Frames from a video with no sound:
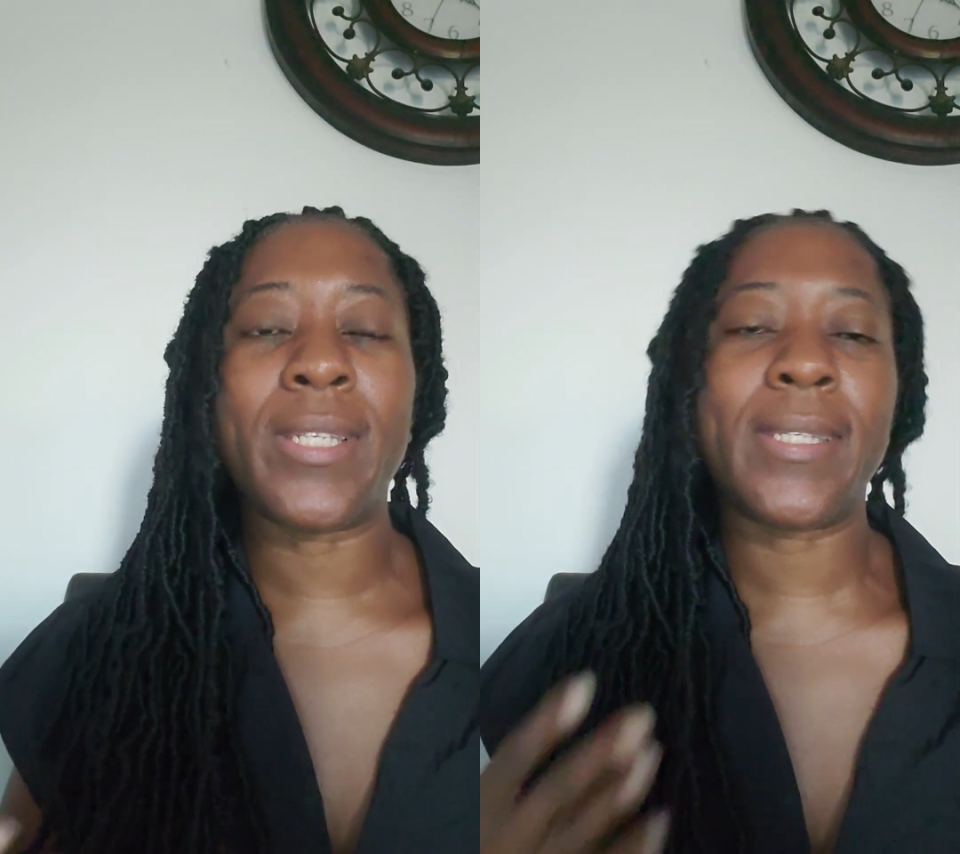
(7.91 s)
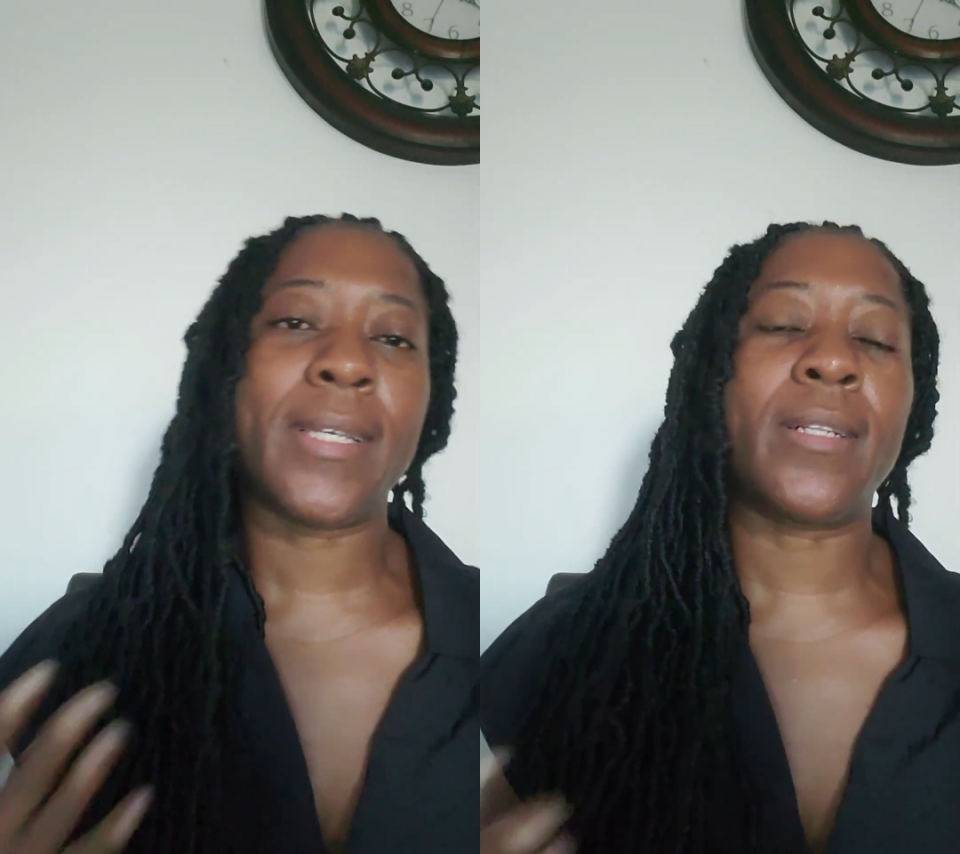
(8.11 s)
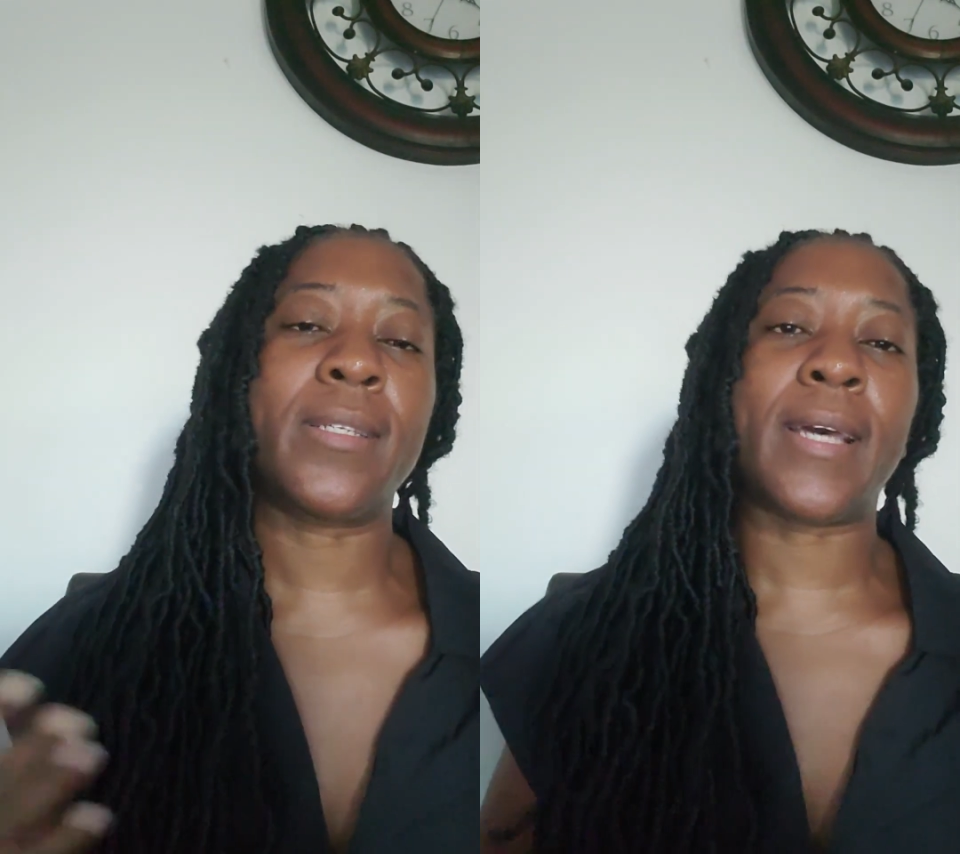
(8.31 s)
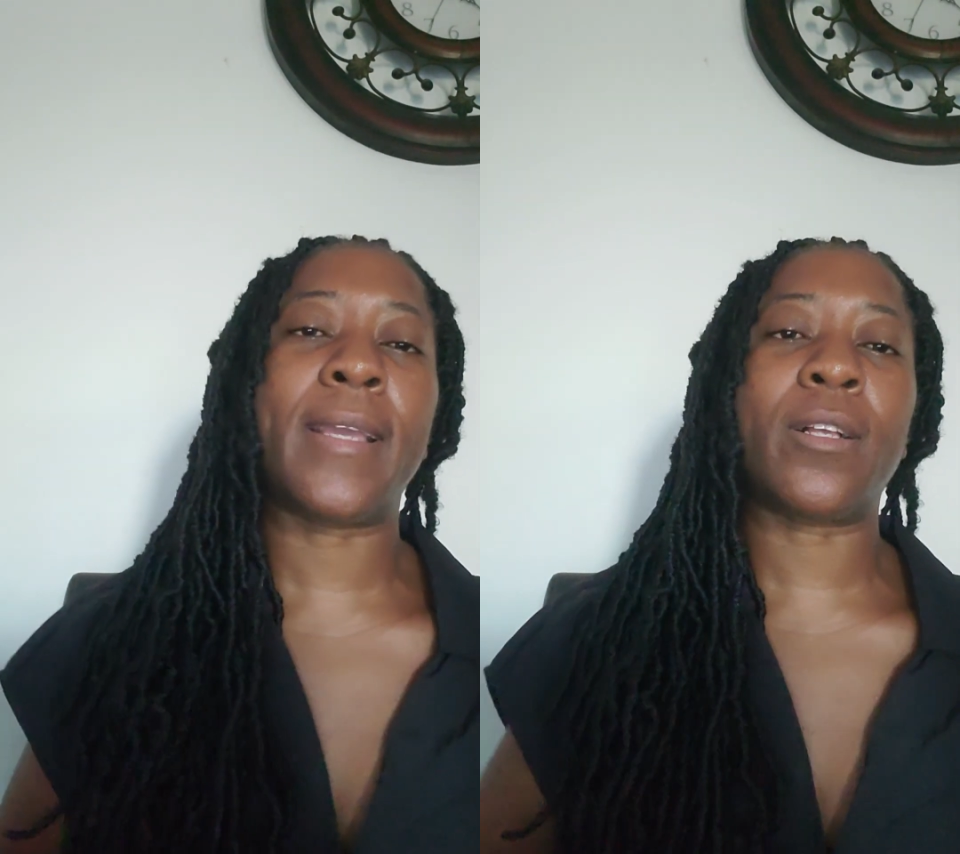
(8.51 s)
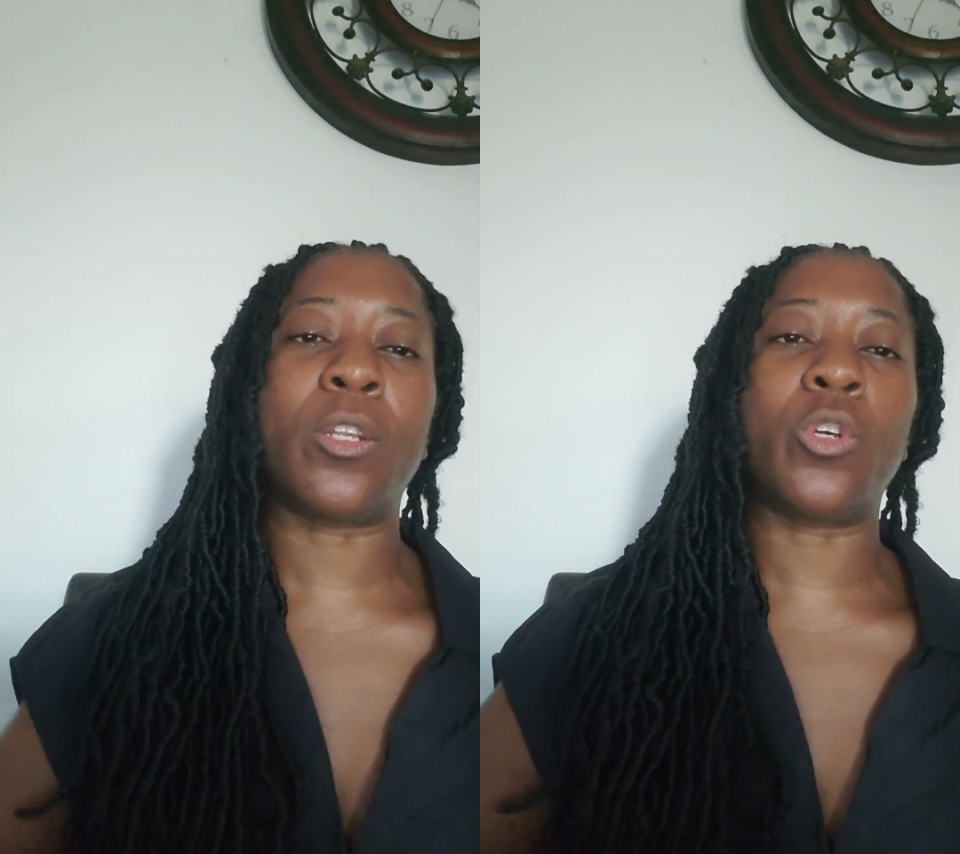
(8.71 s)
sales
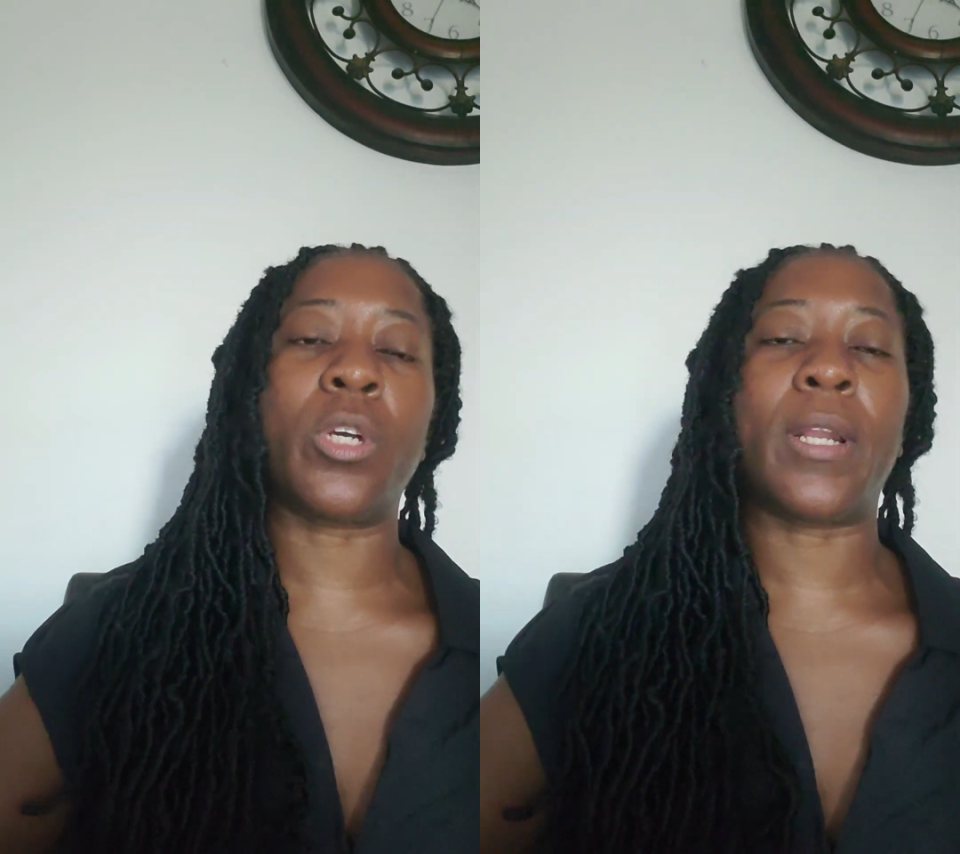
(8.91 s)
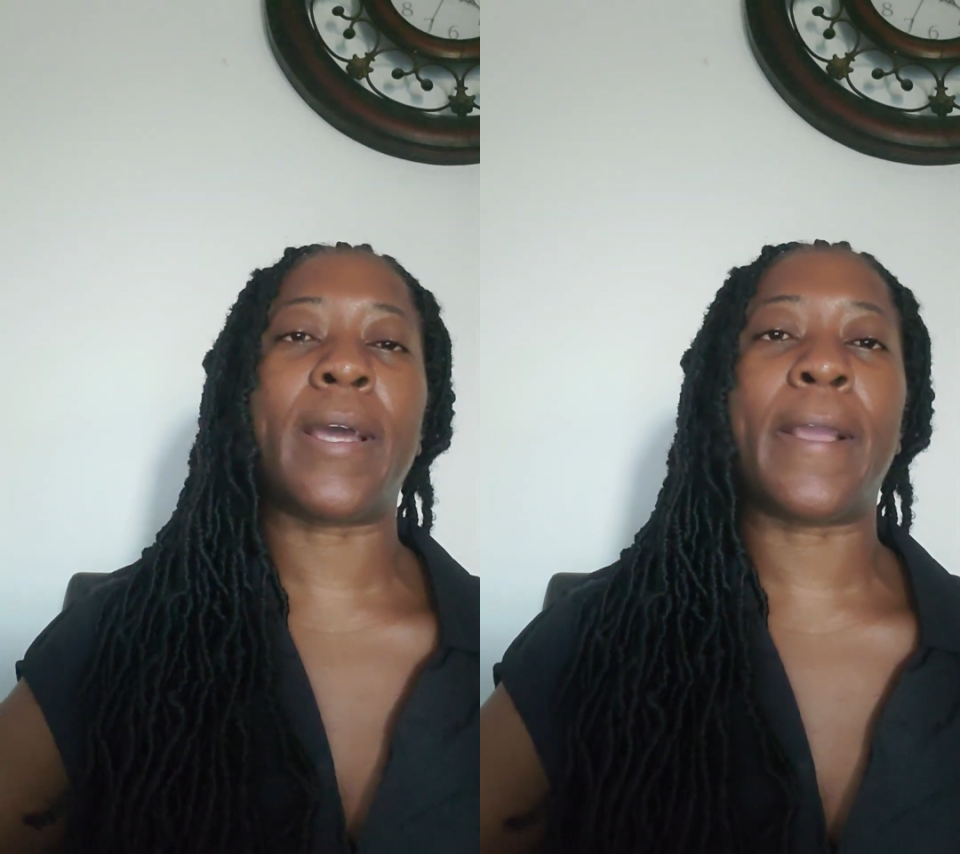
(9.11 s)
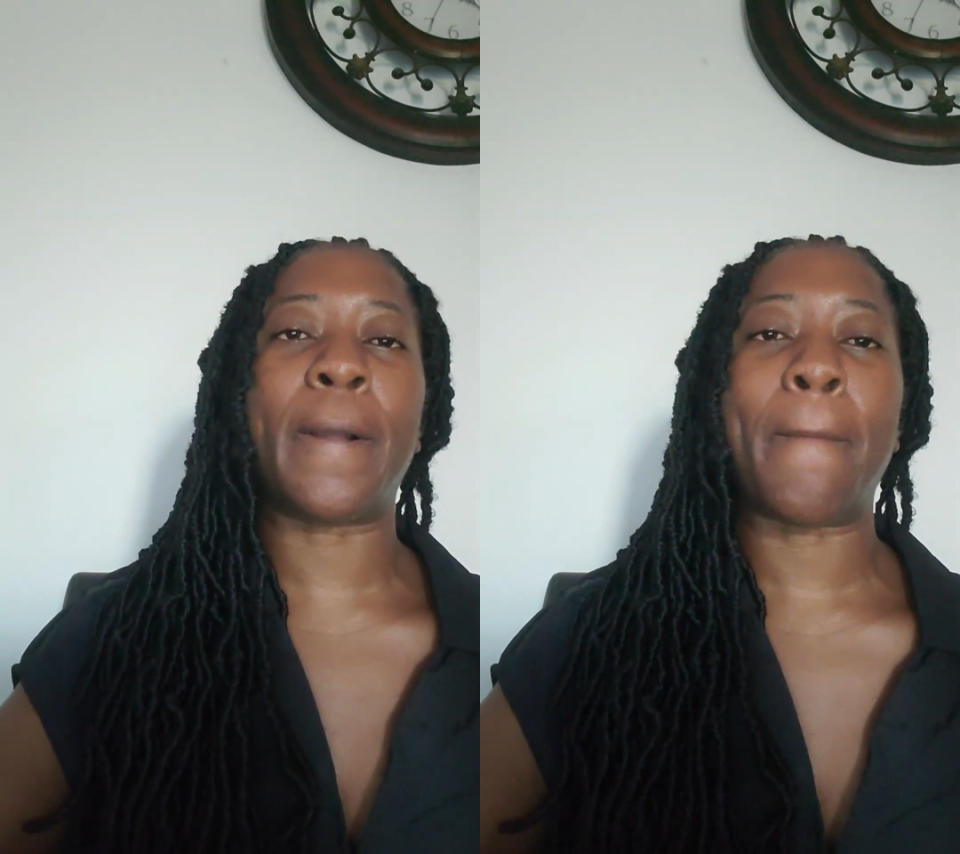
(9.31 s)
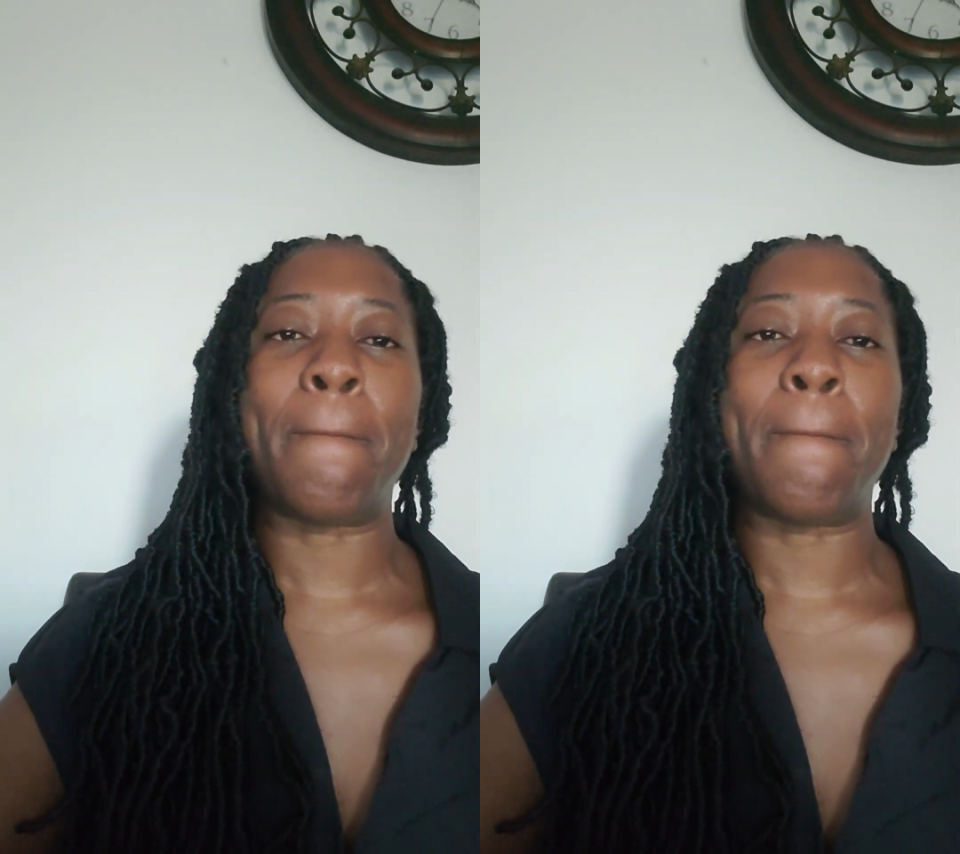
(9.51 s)
cycle look like?